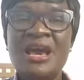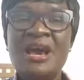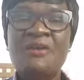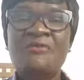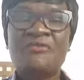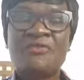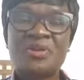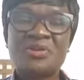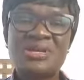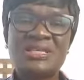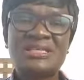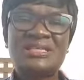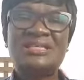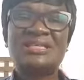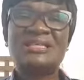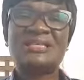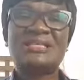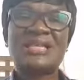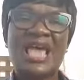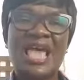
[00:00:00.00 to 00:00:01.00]
For
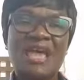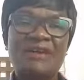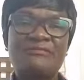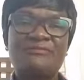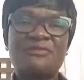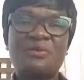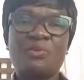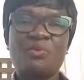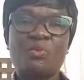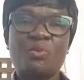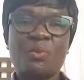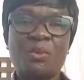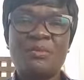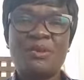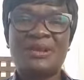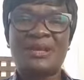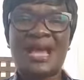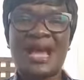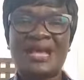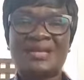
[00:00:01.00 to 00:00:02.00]
instance, every
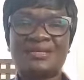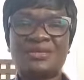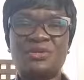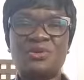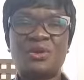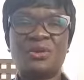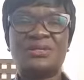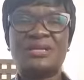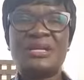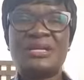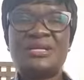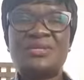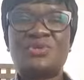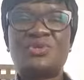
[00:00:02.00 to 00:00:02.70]
woman has got